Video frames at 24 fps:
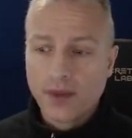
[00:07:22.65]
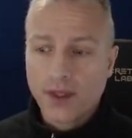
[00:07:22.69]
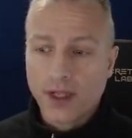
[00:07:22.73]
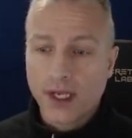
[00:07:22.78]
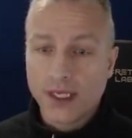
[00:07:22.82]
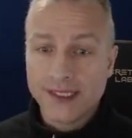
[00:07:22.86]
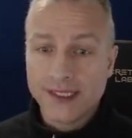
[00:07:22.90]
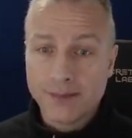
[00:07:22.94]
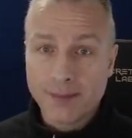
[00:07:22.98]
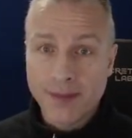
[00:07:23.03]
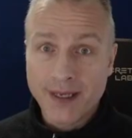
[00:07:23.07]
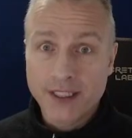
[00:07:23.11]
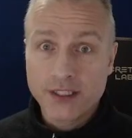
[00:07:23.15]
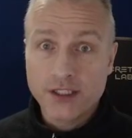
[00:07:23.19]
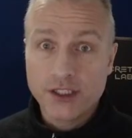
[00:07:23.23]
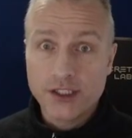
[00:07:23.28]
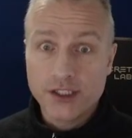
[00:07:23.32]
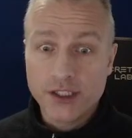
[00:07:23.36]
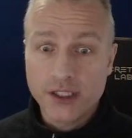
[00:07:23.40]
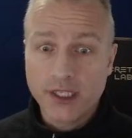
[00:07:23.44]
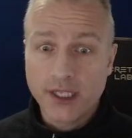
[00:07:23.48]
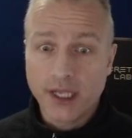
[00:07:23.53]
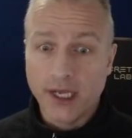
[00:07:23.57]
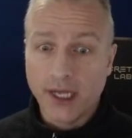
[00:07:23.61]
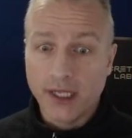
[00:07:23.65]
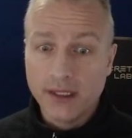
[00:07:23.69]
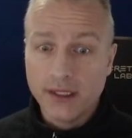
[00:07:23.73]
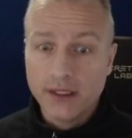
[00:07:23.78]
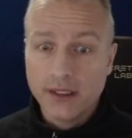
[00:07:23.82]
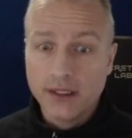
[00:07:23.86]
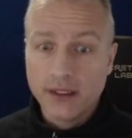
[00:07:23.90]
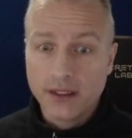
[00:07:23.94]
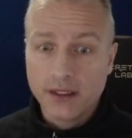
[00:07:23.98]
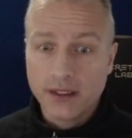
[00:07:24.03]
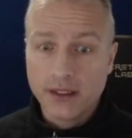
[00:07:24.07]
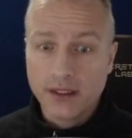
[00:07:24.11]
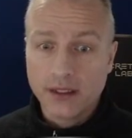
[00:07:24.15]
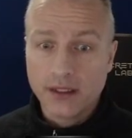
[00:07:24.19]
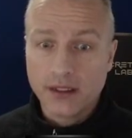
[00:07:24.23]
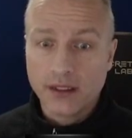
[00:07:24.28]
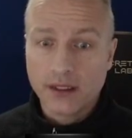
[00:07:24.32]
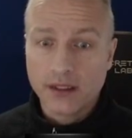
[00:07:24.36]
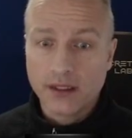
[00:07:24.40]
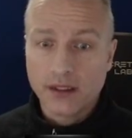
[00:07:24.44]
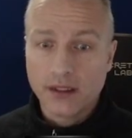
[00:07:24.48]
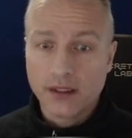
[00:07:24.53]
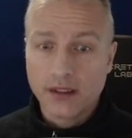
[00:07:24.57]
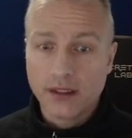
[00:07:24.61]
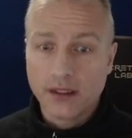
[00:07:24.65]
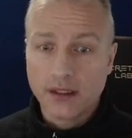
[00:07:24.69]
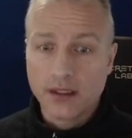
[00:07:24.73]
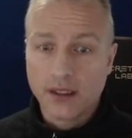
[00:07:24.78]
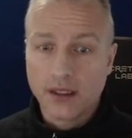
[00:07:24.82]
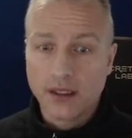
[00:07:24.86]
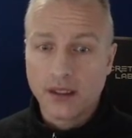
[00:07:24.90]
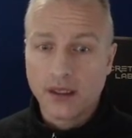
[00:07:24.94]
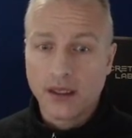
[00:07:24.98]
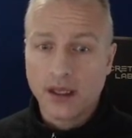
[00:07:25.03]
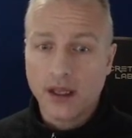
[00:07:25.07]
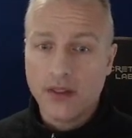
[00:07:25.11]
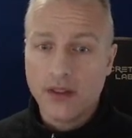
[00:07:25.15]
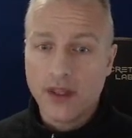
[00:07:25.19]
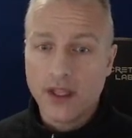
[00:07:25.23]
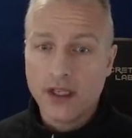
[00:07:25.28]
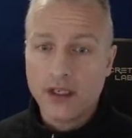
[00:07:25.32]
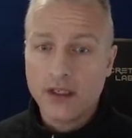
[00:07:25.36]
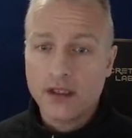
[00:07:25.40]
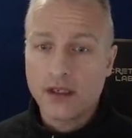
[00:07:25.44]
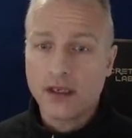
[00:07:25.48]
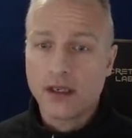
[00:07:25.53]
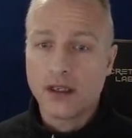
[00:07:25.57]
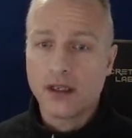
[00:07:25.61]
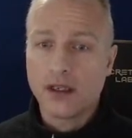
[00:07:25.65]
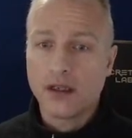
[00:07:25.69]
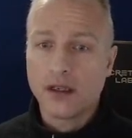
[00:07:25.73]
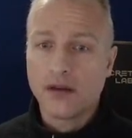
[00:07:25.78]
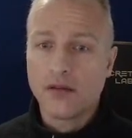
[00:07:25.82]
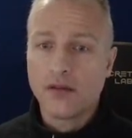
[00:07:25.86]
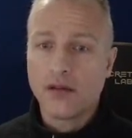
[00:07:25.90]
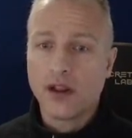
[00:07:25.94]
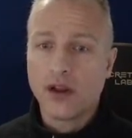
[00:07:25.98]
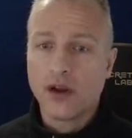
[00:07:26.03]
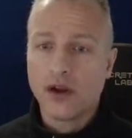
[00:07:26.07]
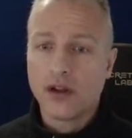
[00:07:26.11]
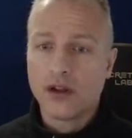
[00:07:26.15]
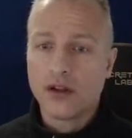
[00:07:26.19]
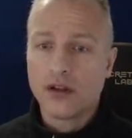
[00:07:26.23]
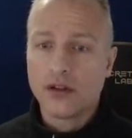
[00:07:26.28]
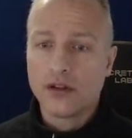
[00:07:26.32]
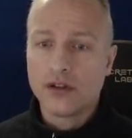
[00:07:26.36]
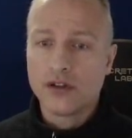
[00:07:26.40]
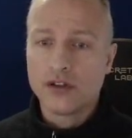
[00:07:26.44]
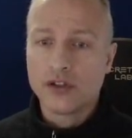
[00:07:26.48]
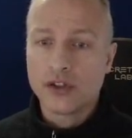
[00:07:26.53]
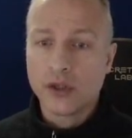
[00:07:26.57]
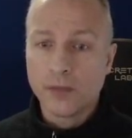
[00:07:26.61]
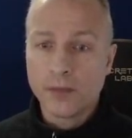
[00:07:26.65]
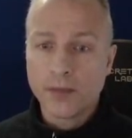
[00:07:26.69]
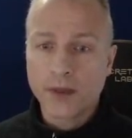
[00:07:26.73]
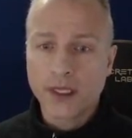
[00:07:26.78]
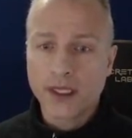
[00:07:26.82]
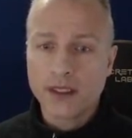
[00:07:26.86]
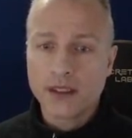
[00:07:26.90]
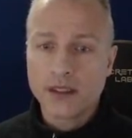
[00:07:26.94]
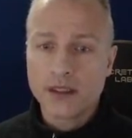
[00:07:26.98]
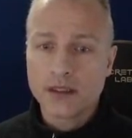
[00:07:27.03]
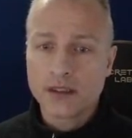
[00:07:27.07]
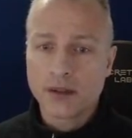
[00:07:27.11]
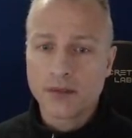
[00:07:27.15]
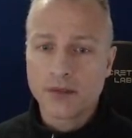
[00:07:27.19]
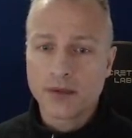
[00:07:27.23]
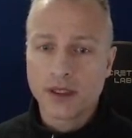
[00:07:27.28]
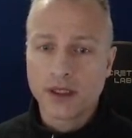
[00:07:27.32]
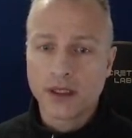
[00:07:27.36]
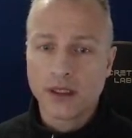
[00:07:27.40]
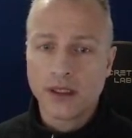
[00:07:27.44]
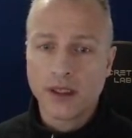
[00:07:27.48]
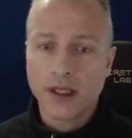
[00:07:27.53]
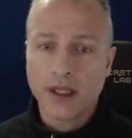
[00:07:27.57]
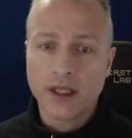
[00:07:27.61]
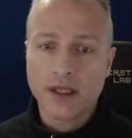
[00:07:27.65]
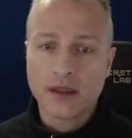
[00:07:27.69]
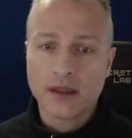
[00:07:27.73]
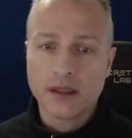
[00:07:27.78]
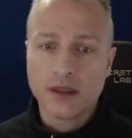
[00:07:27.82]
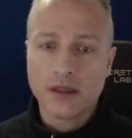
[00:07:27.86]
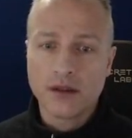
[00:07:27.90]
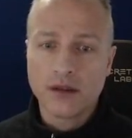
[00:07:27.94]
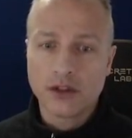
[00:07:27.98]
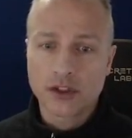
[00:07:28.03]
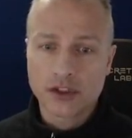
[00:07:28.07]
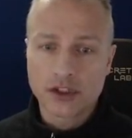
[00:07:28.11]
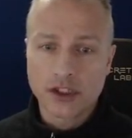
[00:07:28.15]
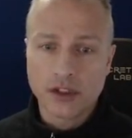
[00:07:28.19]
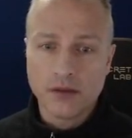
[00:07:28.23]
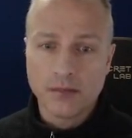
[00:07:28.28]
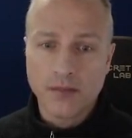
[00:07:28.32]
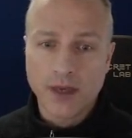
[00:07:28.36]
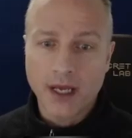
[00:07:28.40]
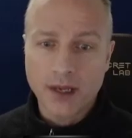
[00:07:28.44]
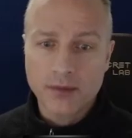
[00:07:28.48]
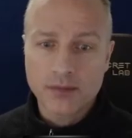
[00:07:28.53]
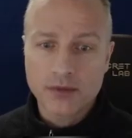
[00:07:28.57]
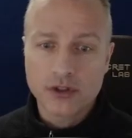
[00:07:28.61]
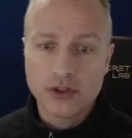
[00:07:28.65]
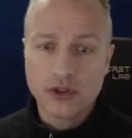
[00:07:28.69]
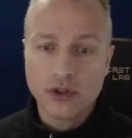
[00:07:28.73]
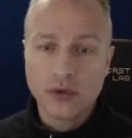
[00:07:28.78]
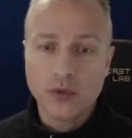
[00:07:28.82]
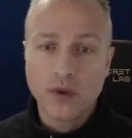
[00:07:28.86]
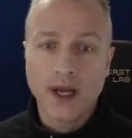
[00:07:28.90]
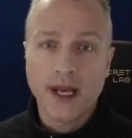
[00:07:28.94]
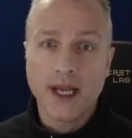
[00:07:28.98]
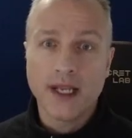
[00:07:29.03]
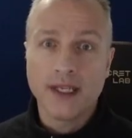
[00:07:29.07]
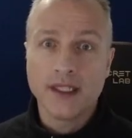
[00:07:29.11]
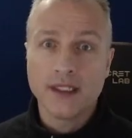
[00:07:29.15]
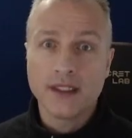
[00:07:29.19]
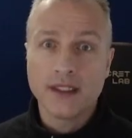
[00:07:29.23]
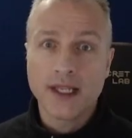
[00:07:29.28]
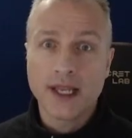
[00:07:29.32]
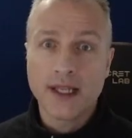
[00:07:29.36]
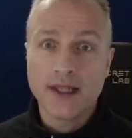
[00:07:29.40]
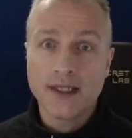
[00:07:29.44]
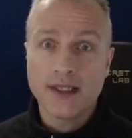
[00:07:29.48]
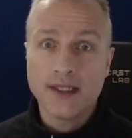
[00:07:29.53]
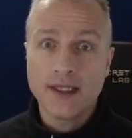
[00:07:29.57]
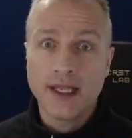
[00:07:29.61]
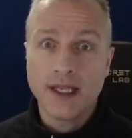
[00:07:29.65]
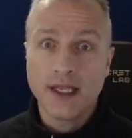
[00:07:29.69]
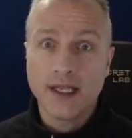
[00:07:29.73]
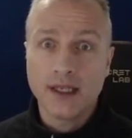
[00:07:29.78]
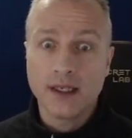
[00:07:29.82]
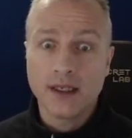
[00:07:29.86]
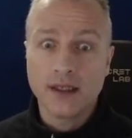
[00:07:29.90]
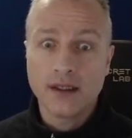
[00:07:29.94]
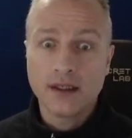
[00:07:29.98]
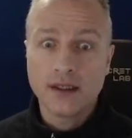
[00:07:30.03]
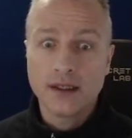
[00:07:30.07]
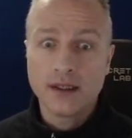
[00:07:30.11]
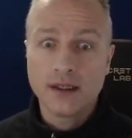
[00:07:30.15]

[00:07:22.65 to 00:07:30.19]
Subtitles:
as best as you can, and then jumping into something like the Russian maps, doing what I did, get the Tega.